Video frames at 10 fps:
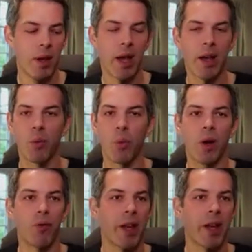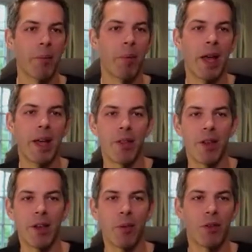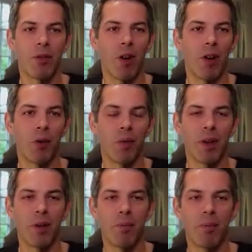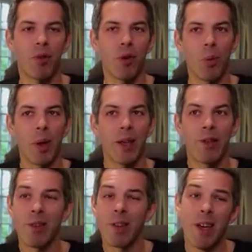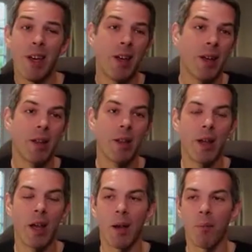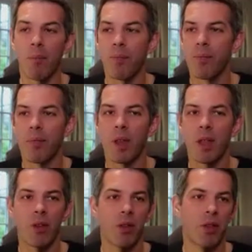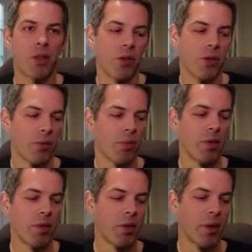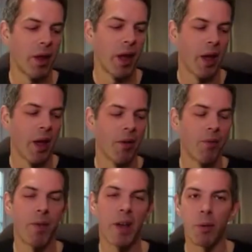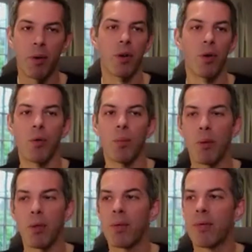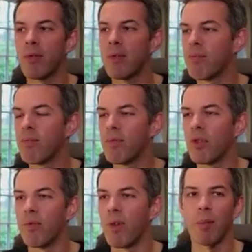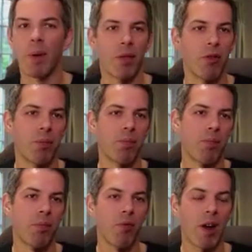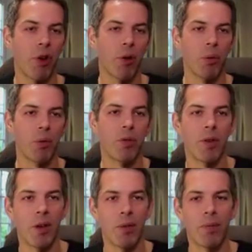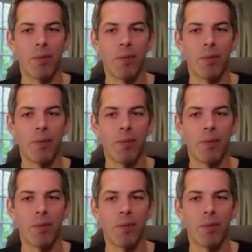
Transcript: work for a campaign that you want to run over 2 weeks. There's Facebook and Google both sort of recommend there are thresholds of